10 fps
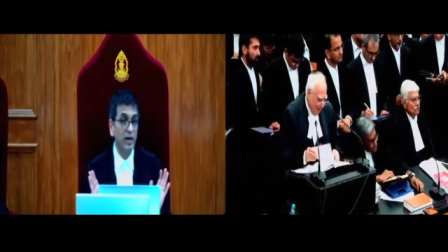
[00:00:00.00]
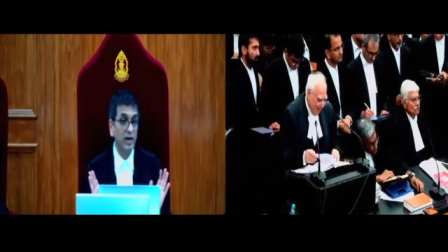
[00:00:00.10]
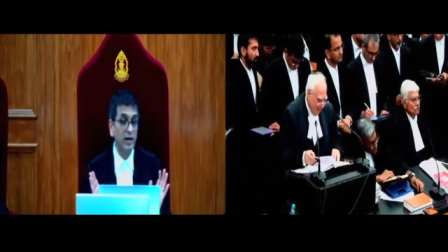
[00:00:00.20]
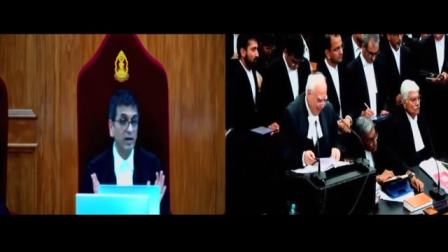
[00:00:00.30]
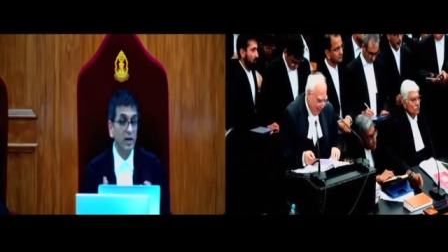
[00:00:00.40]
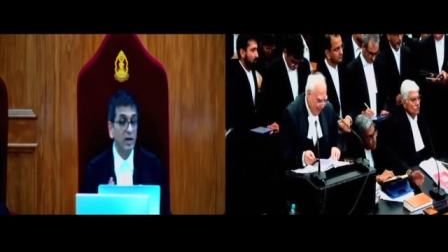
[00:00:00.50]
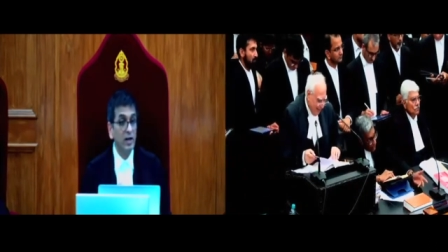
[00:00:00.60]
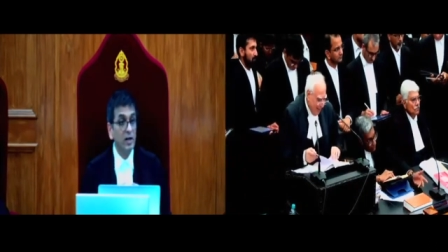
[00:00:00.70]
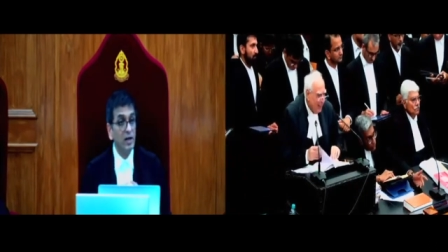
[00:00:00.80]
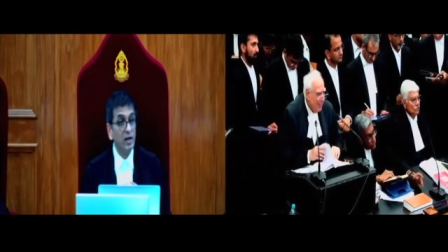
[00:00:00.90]
end,
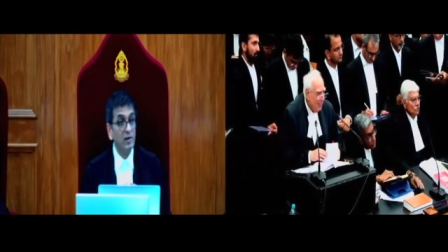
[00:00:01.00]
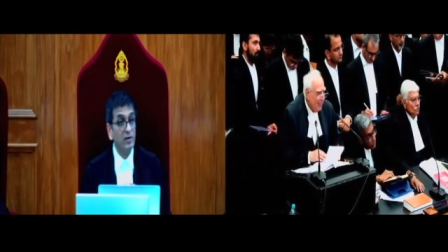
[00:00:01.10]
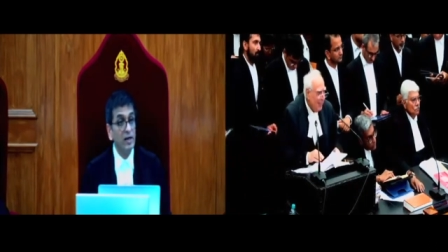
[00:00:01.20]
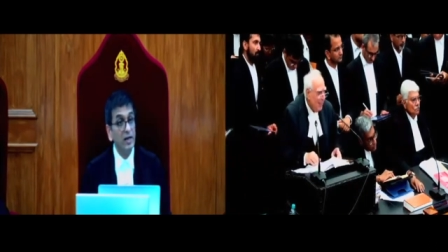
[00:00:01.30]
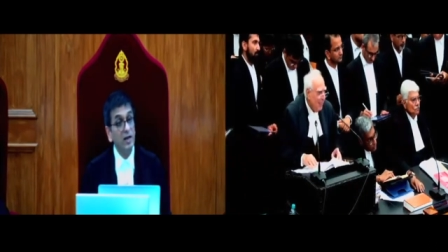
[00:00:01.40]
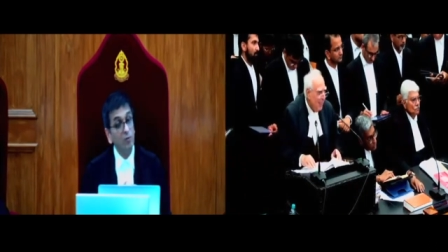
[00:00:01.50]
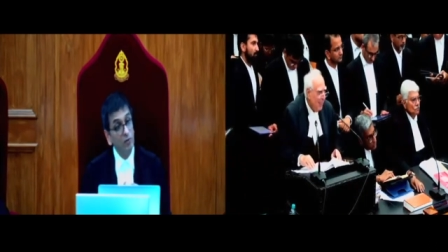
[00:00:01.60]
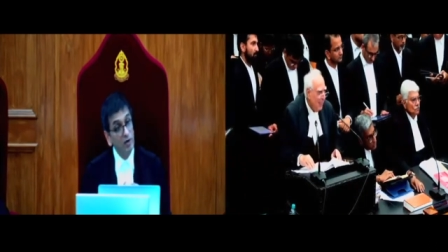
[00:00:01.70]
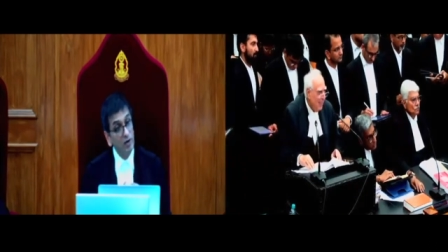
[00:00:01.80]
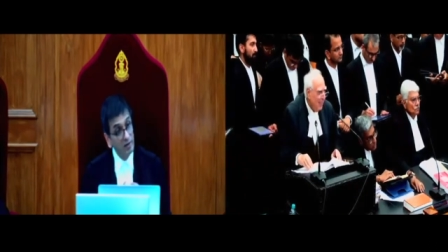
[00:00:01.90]
really
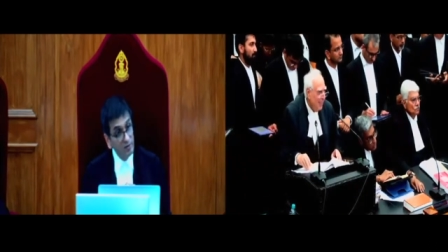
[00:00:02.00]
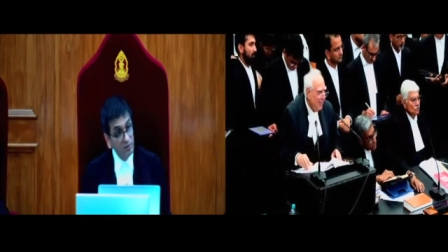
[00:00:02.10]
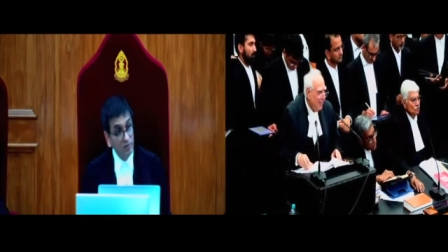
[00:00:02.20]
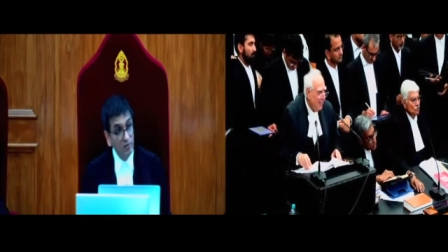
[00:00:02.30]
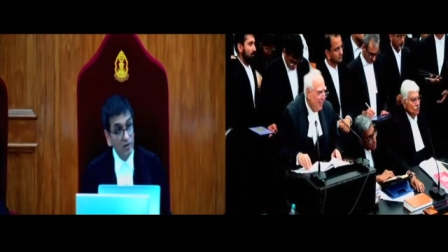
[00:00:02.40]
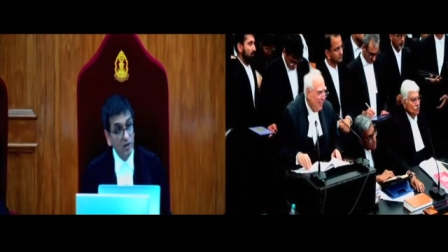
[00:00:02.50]
convert this